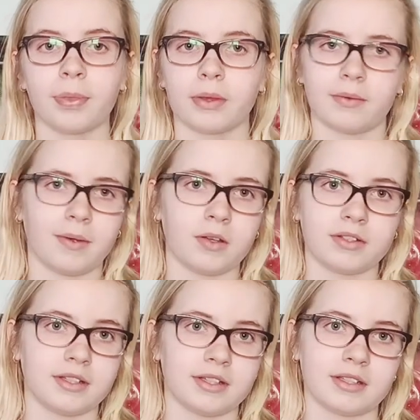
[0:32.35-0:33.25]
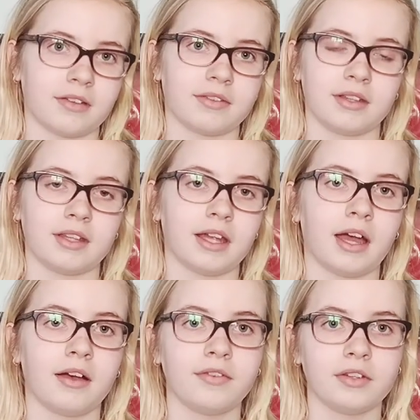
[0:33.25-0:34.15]
Most of the stuff that they
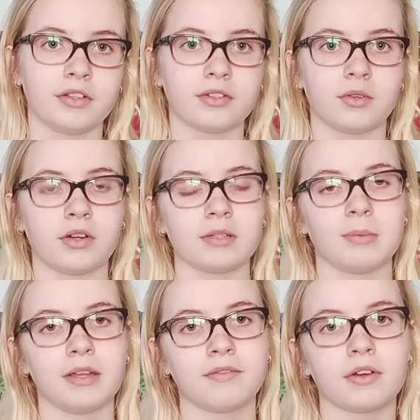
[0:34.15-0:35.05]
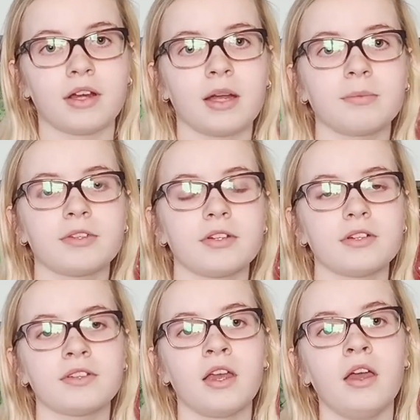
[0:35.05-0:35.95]
have in the stores made for hamsters